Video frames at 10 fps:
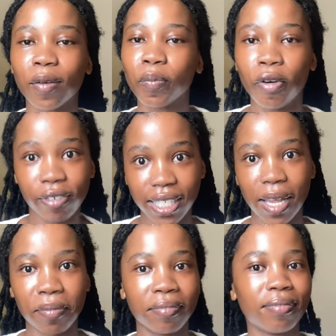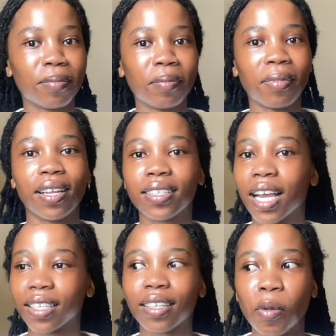professor, I'm
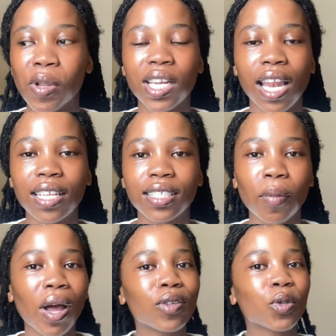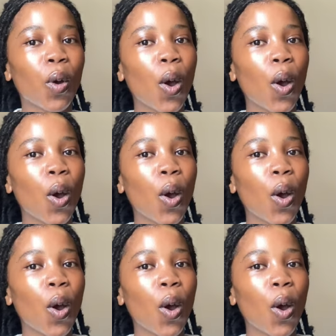not to be little about.